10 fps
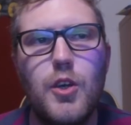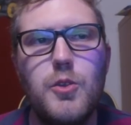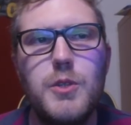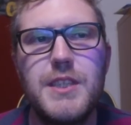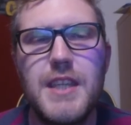
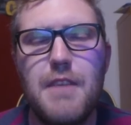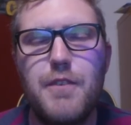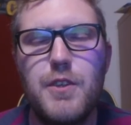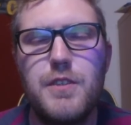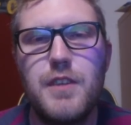Who
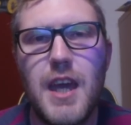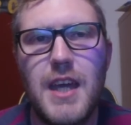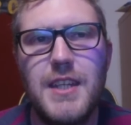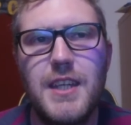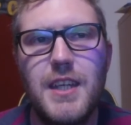severs
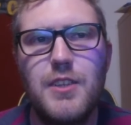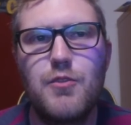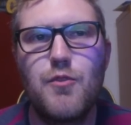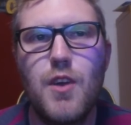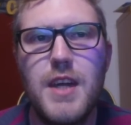
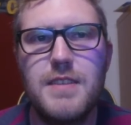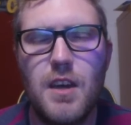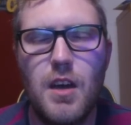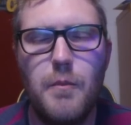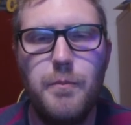Anakin's right
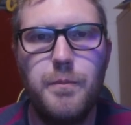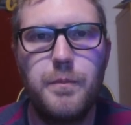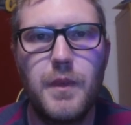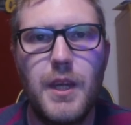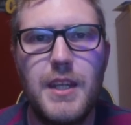arm
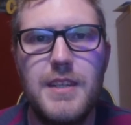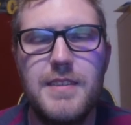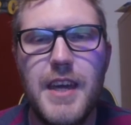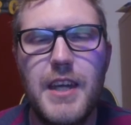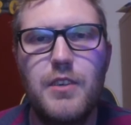in
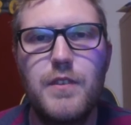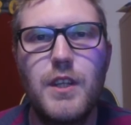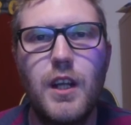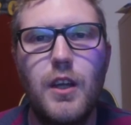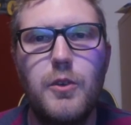Attack of
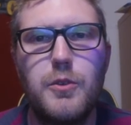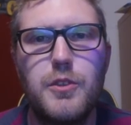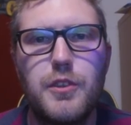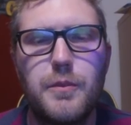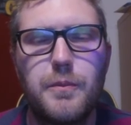the
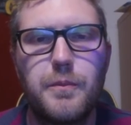Clones?